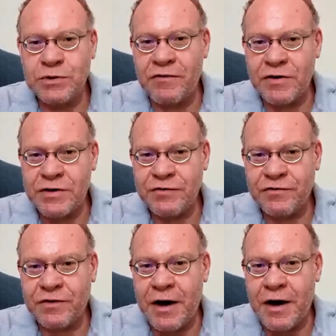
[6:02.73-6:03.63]
best to
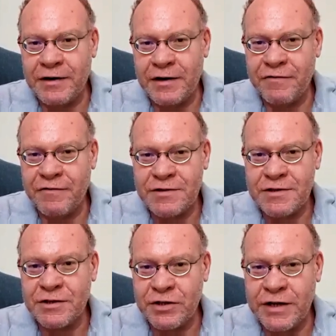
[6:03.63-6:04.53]
diversify and
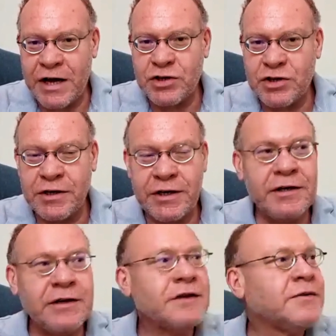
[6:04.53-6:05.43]
invest
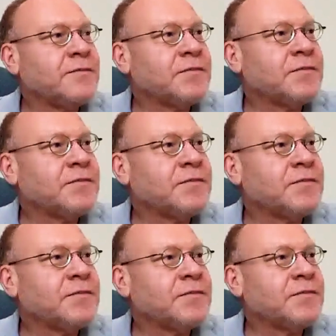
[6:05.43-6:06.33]
internationally in
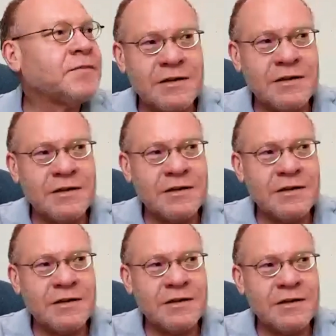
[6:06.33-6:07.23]
these two asset classes.